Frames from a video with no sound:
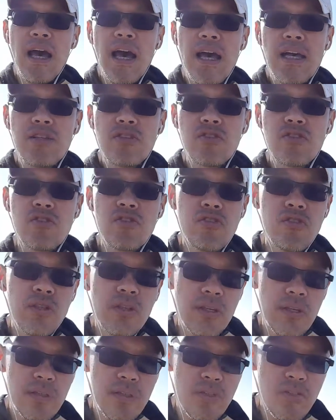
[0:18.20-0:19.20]

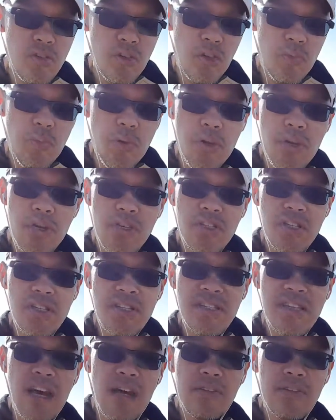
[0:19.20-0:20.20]
solopreneurs,
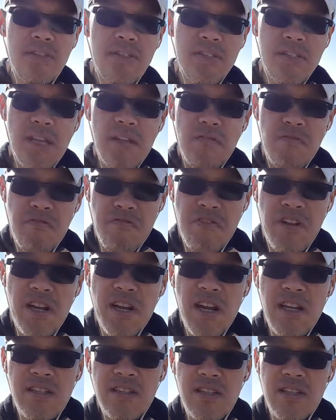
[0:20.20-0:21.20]
consultants, and
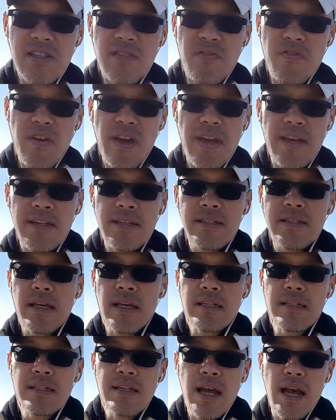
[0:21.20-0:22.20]
freelancers face
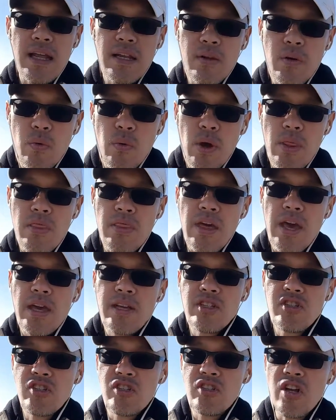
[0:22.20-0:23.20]
is that when they
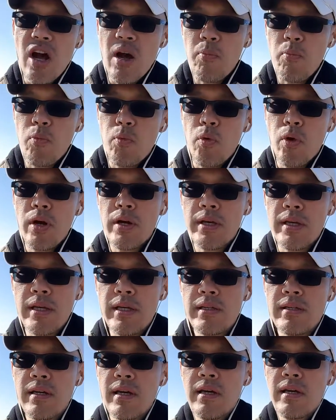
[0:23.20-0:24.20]
stop
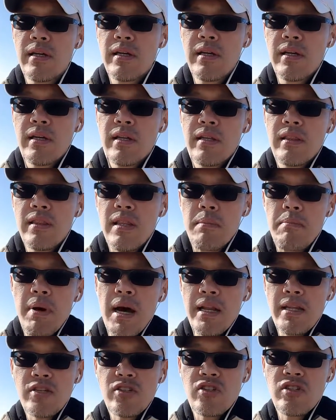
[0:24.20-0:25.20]
working, the
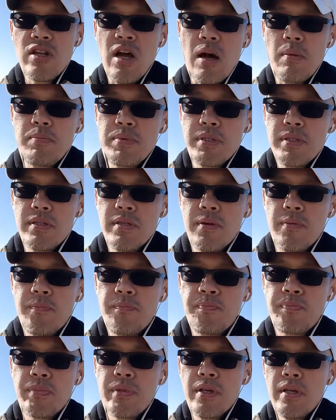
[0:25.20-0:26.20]
money stops.
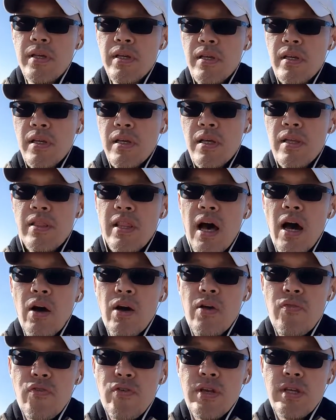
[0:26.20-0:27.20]
Now,
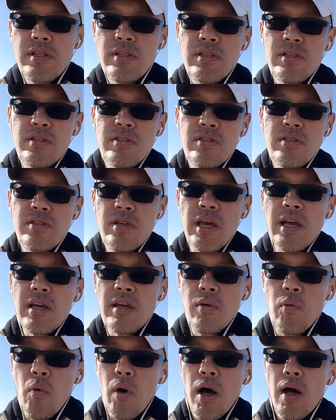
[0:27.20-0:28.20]
if we take
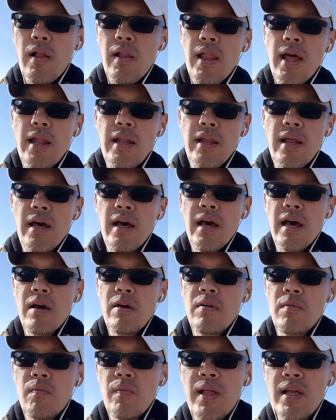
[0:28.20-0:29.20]
a while
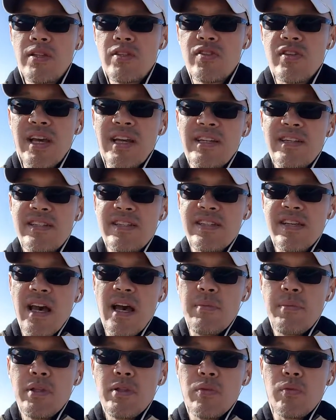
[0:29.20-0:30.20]
and let's
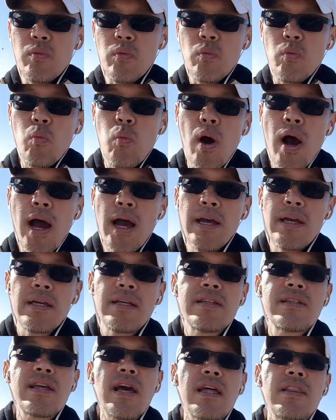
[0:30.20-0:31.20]
examine why
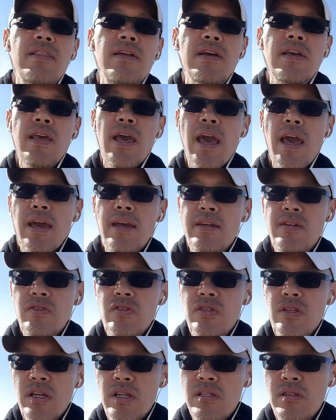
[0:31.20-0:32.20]
is that the
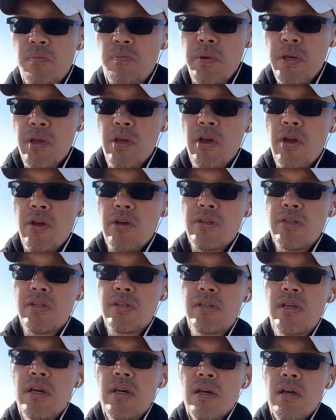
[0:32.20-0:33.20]
case, it's
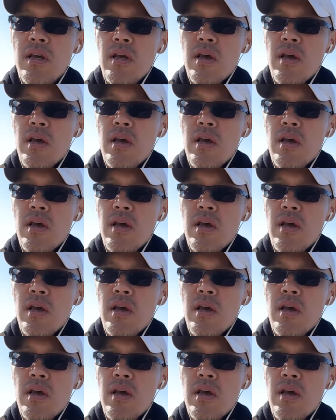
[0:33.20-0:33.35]
because